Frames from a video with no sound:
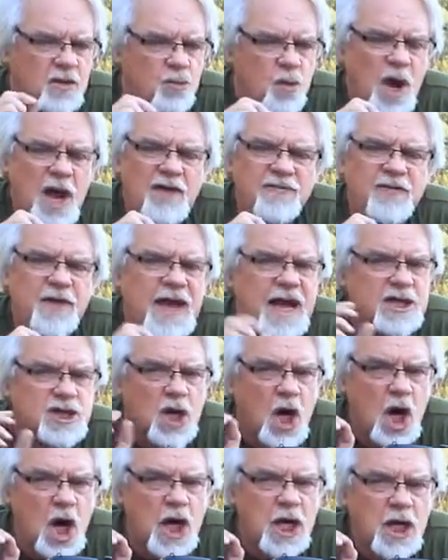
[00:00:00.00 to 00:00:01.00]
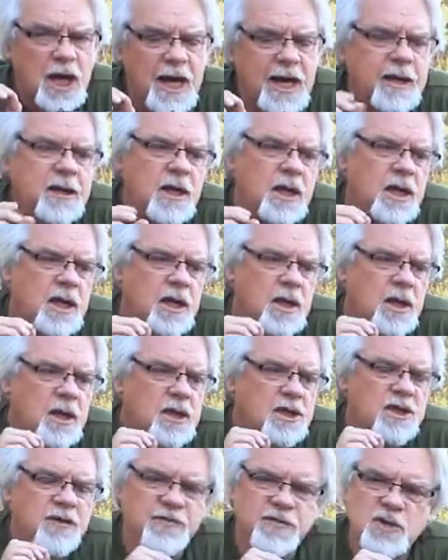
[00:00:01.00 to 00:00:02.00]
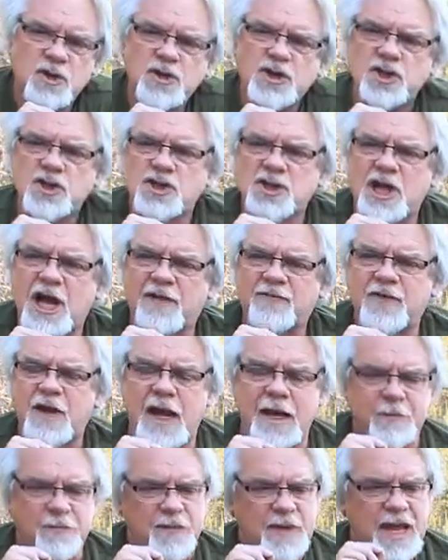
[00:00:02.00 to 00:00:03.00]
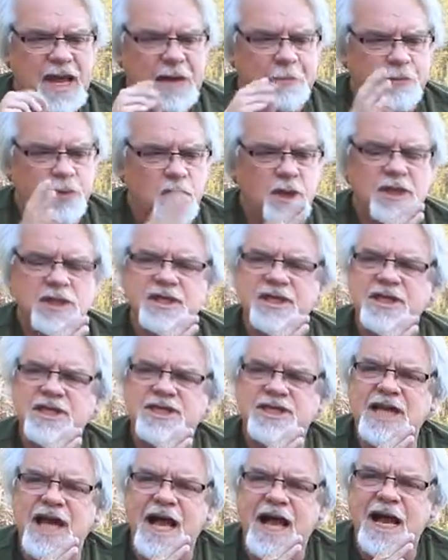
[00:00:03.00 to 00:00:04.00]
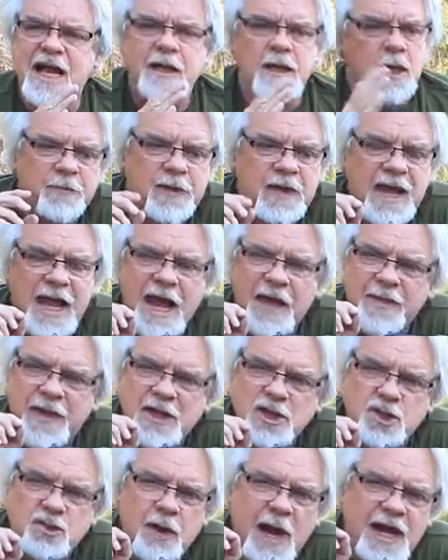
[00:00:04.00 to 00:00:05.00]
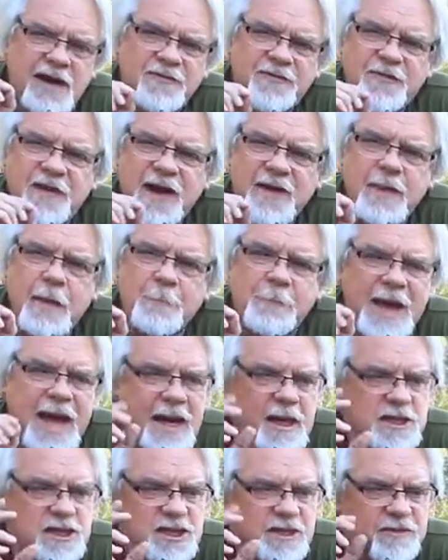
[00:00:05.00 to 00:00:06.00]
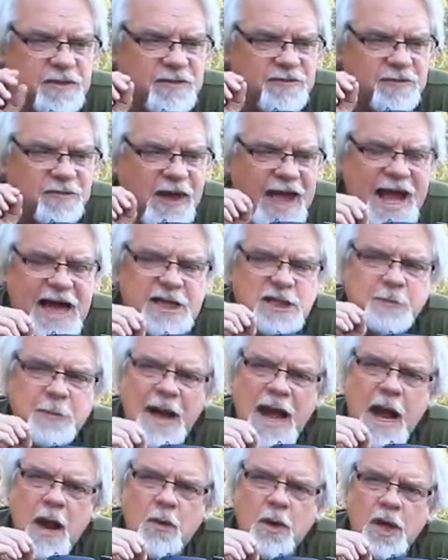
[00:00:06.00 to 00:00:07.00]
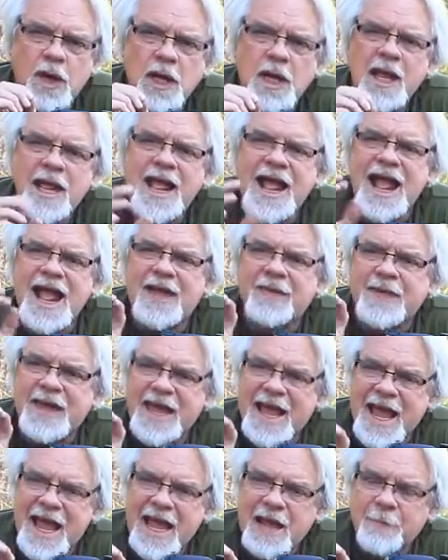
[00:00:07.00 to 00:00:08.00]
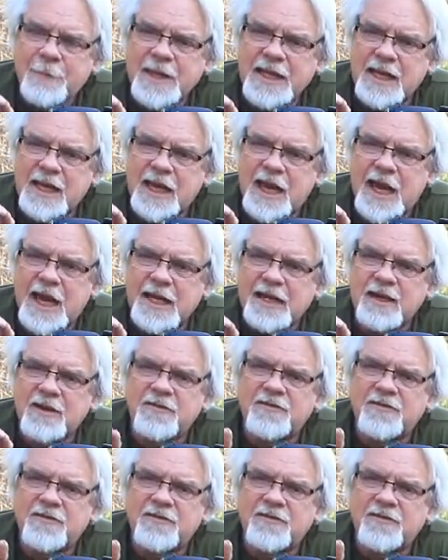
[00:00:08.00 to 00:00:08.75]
Raw flash, hard light, diffuser, soft light, and put it to the side, and then try to find the balance of the flash power and the ambient light